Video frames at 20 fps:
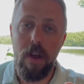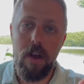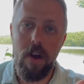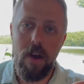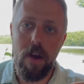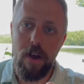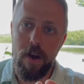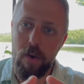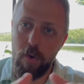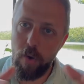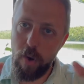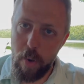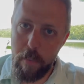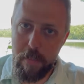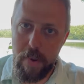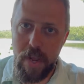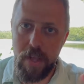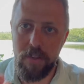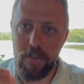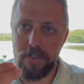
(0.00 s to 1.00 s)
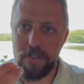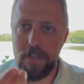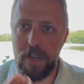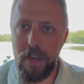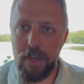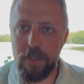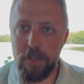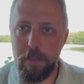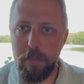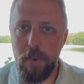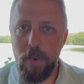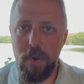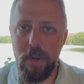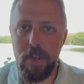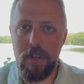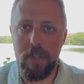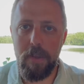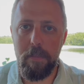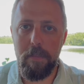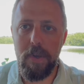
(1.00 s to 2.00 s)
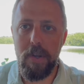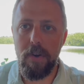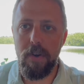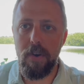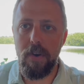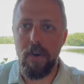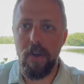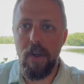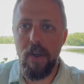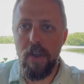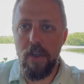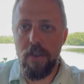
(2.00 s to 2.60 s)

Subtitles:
or a balance that has a point in the middle,